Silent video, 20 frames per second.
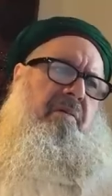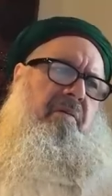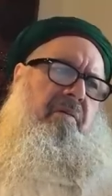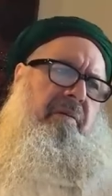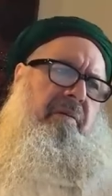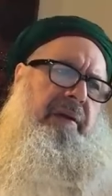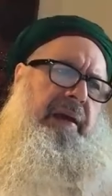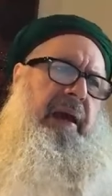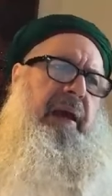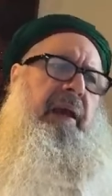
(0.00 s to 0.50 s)

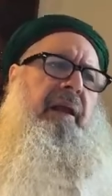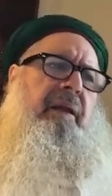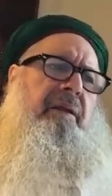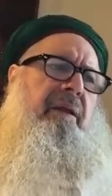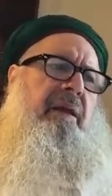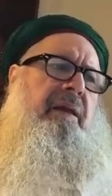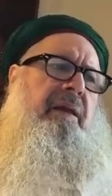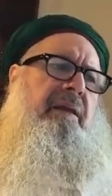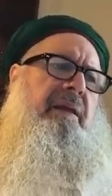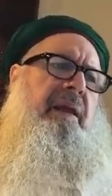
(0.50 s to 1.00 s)

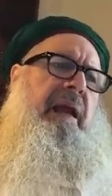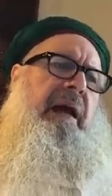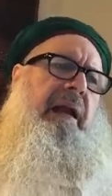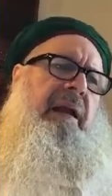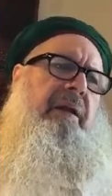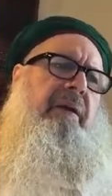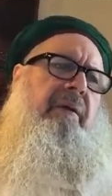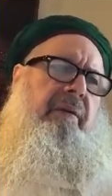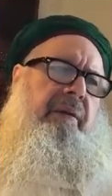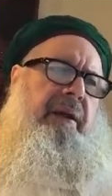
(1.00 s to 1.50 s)
reality that
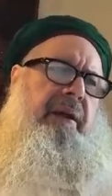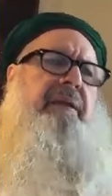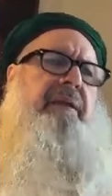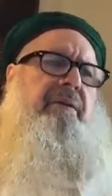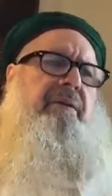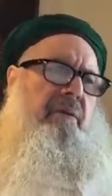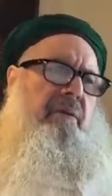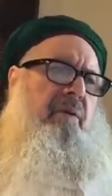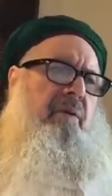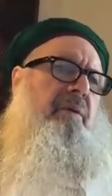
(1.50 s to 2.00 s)
Allah
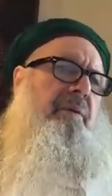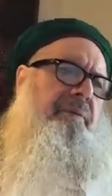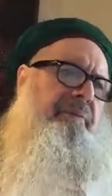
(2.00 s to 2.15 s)
created you.